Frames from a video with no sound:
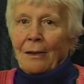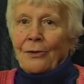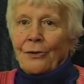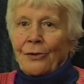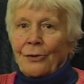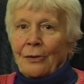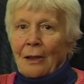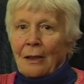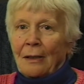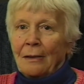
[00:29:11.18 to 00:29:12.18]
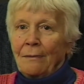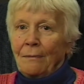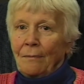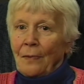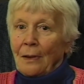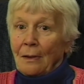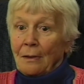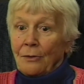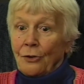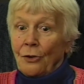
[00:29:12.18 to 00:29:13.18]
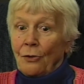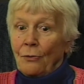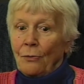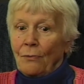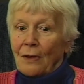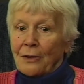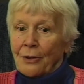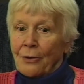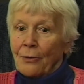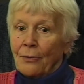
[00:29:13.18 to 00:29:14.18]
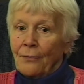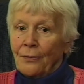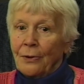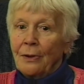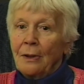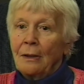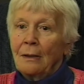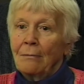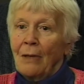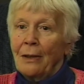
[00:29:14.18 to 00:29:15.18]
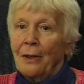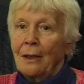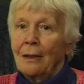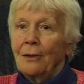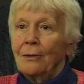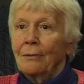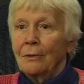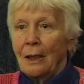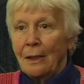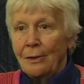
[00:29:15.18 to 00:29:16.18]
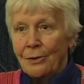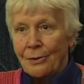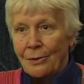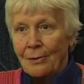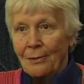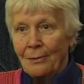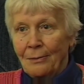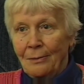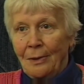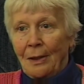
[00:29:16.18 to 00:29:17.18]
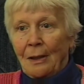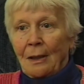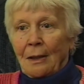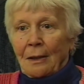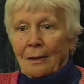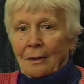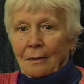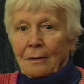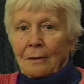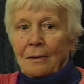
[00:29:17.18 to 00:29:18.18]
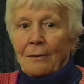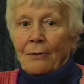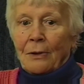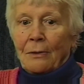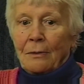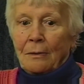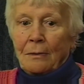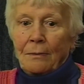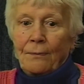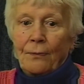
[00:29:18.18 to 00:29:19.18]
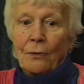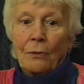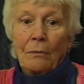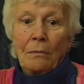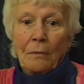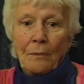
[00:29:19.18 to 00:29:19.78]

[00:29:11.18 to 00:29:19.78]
She too was an orphan. Her mother had to raise, you know, and there were four